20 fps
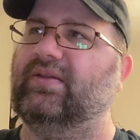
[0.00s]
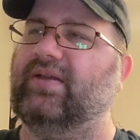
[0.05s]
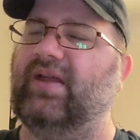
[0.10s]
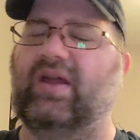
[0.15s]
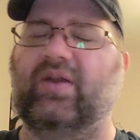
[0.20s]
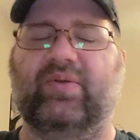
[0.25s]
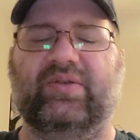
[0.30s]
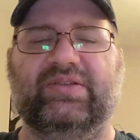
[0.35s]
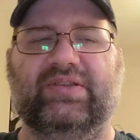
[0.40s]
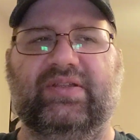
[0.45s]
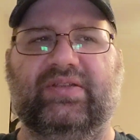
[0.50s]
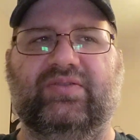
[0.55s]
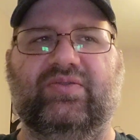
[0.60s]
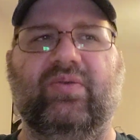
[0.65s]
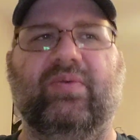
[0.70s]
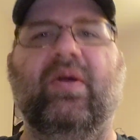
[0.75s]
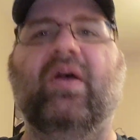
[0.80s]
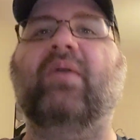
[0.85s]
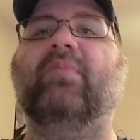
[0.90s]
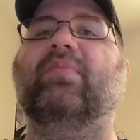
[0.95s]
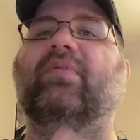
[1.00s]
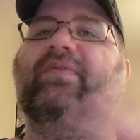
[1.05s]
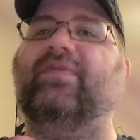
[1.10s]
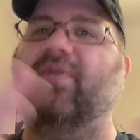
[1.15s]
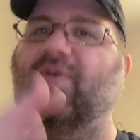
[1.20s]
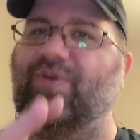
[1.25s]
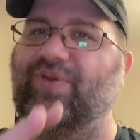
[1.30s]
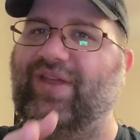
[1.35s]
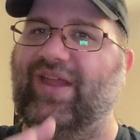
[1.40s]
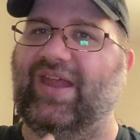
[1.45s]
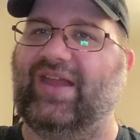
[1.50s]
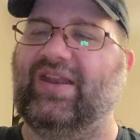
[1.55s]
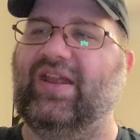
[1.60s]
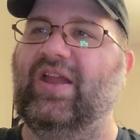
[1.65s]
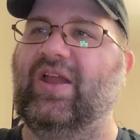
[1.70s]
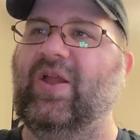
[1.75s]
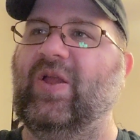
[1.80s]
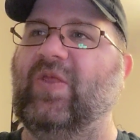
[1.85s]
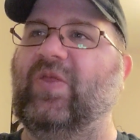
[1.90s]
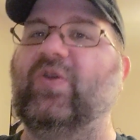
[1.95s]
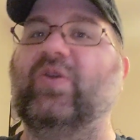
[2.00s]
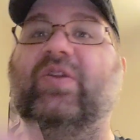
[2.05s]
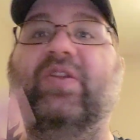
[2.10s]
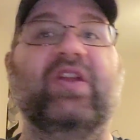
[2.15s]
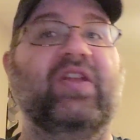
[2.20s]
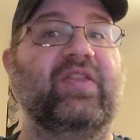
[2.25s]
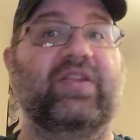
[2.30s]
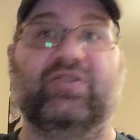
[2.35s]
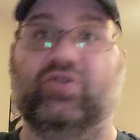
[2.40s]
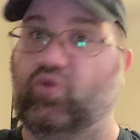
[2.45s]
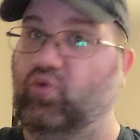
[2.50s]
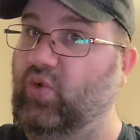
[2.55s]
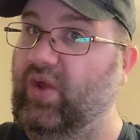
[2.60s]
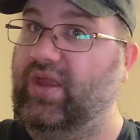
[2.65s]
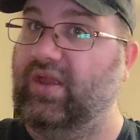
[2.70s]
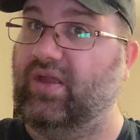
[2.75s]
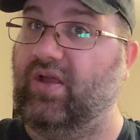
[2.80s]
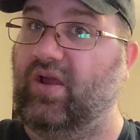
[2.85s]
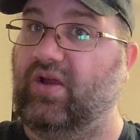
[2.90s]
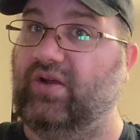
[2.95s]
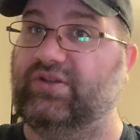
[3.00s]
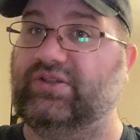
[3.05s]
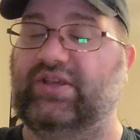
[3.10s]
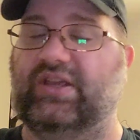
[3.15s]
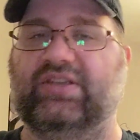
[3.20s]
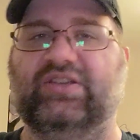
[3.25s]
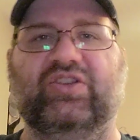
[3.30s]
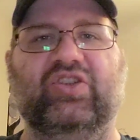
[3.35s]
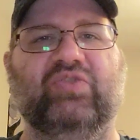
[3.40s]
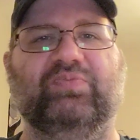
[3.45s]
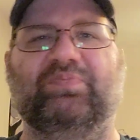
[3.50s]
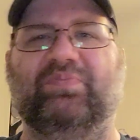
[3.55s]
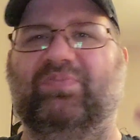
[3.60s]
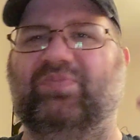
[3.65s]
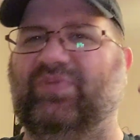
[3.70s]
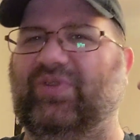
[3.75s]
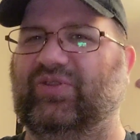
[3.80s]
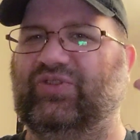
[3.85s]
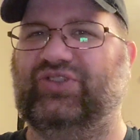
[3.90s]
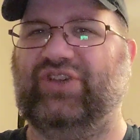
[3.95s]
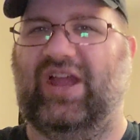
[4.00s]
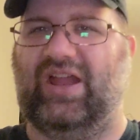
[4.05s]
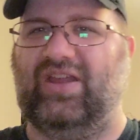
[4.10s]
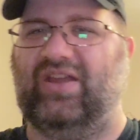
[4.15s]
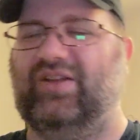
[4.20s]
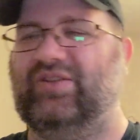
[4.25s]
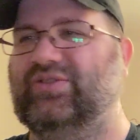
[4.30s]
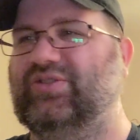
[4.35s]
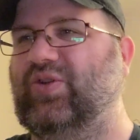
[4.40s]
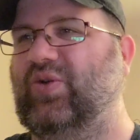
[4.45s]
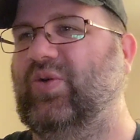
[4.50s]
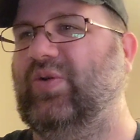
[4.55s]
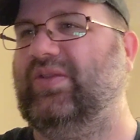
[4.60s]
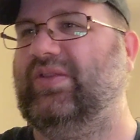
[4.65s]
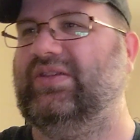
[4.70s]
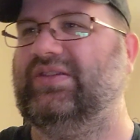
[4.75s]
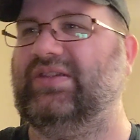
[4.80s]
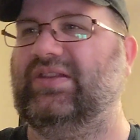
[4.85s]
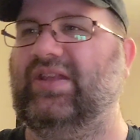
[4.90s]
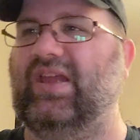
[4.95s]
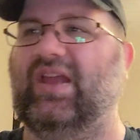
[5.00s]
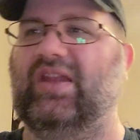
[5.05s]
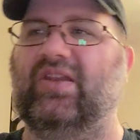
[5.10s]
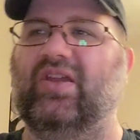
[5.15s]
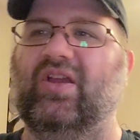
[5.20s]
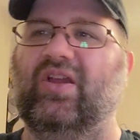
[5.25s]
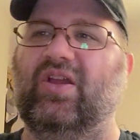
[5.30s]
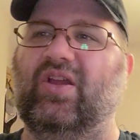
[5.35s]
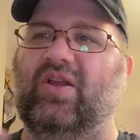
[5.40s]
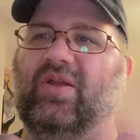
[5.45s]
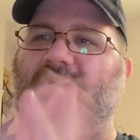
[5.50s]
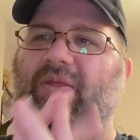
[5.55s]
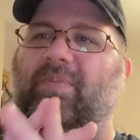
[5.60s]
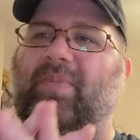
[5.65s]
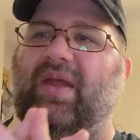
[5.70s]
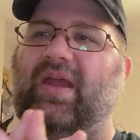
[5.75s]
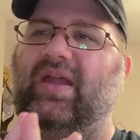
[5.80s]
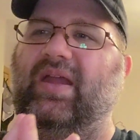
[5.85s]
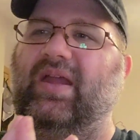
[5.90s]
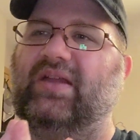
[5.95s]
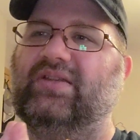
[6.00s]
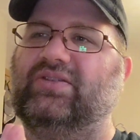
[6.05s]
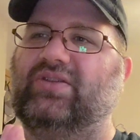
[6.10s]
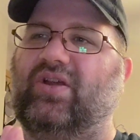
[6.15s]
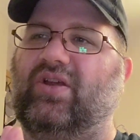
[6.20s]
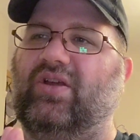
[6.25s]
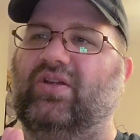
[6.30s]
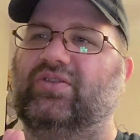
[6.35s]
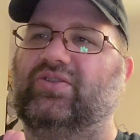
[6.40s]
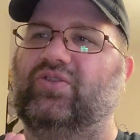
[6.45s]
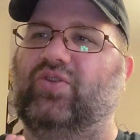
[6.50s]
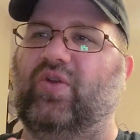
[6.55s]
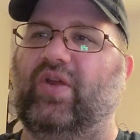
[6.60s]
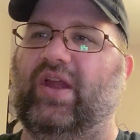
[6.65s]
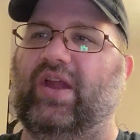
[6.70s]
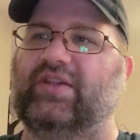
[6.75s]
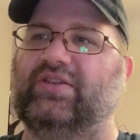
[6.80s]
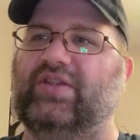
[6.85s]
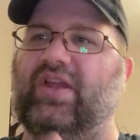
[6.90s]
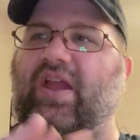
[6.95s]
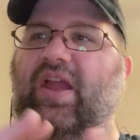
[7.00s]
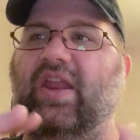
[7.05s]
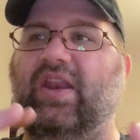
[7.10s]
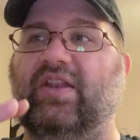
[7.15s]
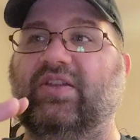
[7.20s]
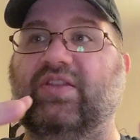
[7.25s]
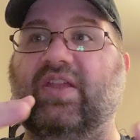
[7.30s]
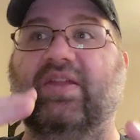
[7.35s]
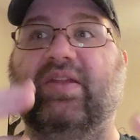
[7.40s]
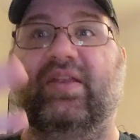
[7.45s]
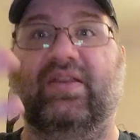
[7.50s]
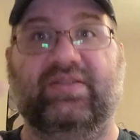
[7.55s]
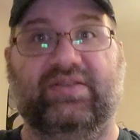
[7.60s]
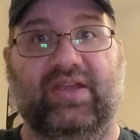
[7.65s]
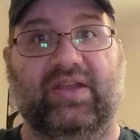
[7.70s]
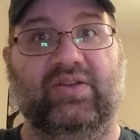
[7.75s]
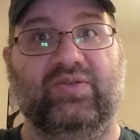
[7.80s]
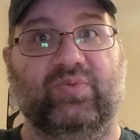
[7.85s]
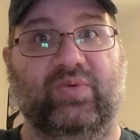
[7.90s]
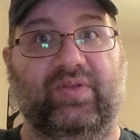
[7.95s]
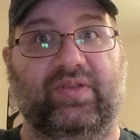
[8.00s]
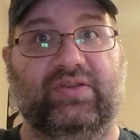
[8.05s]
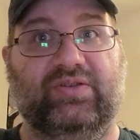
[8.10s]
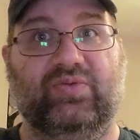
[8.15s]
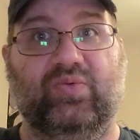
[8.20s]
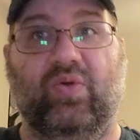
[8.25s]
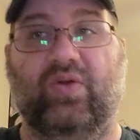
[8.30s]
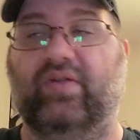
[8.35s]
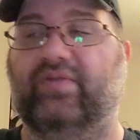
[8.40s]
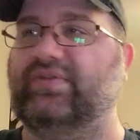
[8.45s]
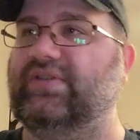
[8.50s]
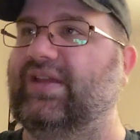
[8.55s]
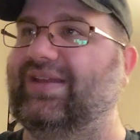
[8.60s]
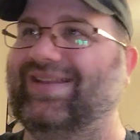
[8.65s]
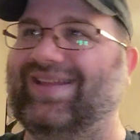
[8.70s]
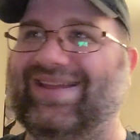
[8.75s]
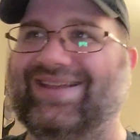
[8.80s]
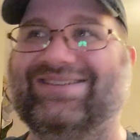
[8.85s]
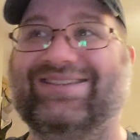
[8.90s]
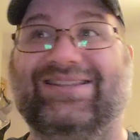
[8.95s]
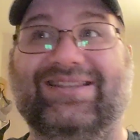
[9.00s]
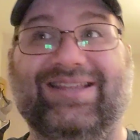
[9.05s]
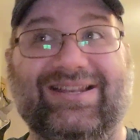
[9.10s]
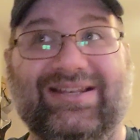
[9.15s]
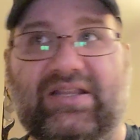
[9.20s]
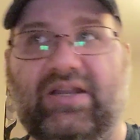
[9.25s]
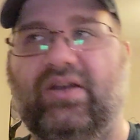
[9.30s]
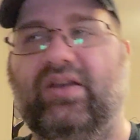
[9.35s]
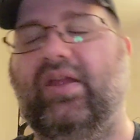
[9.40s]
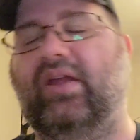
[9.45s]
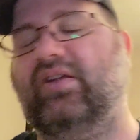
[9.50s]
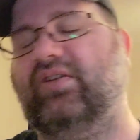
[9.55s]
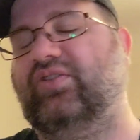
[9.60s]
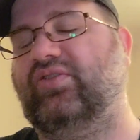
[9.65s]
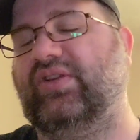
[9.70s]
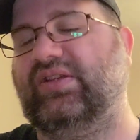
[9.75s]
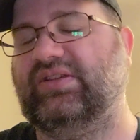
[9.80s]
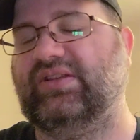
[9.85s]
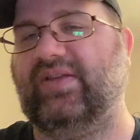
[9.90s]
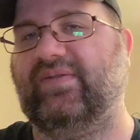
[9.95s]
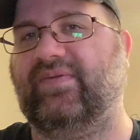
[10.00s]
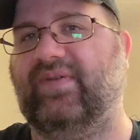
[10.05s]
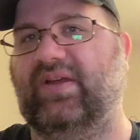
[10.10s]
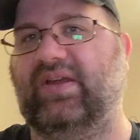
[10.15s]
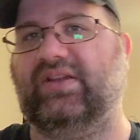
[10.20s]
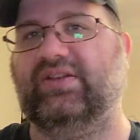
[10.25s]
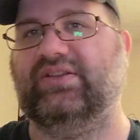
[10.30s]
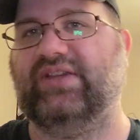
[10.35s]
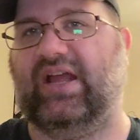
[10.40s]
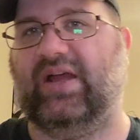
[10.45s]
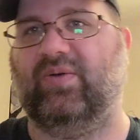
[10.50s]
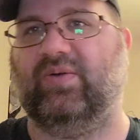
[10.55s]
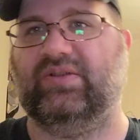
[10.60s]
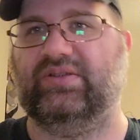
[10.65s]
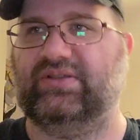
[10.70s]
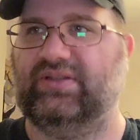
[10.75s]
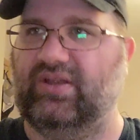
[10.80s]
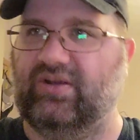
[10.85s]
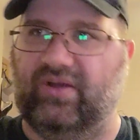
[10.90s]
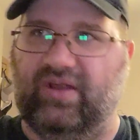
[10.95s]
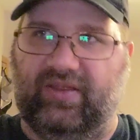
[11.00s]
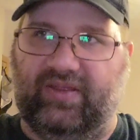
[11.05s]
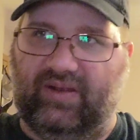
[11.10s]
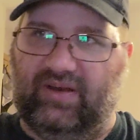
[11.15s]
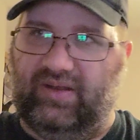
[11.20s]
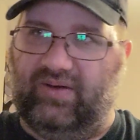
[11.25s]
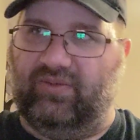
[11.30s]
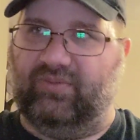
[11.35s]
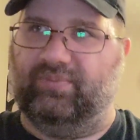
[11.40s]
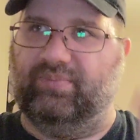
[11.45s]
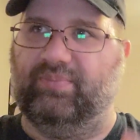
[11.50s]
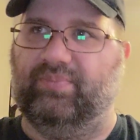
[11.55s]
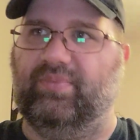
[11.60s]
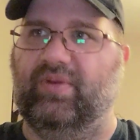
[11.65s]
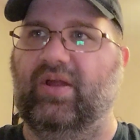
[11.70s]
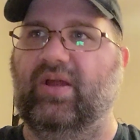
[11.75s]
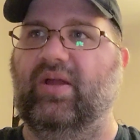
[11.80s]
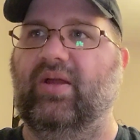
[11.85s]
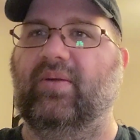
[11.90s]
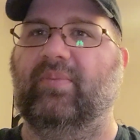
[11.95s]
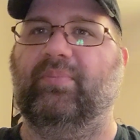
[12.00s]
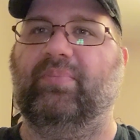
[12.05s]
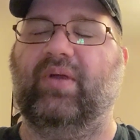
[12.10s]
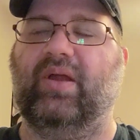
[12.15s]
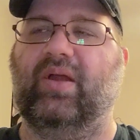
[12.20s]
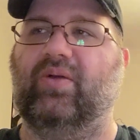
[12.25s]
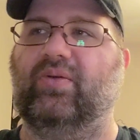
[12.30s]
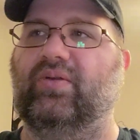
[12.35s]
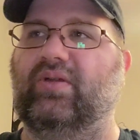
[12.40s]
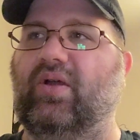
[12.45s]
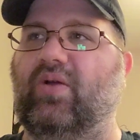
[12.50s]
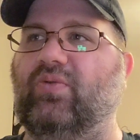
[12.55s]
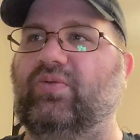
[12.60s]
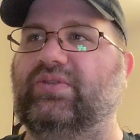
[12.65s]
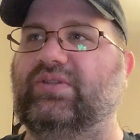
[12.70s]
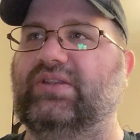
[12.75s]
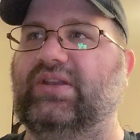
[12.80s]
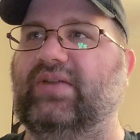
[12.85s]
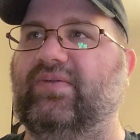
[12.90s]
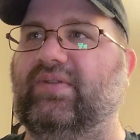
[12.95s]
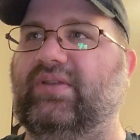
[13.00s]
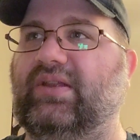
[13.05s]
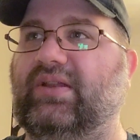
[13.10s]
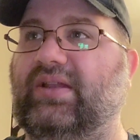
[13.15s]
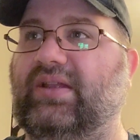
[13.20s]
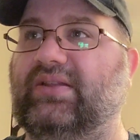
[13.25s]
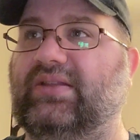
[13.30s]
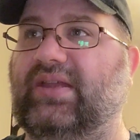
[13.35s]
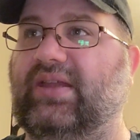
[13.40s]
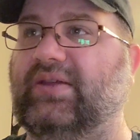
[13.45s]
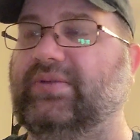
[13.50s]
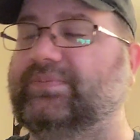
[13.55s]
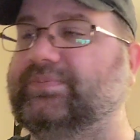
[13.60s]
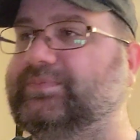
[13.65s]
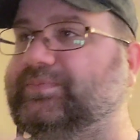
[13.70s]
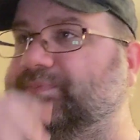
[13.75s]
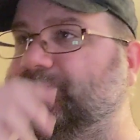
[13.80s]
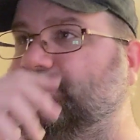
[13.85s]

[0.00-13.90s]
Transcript: how do I say this? No, before that, they're in this great car chase. You know, shotguns going, this and that. The bad guy's cars crash, and the inside is one of these dwarfs. And like I said, they literally are dressed like fucking Jawas. They're in the little brown coats and everything like that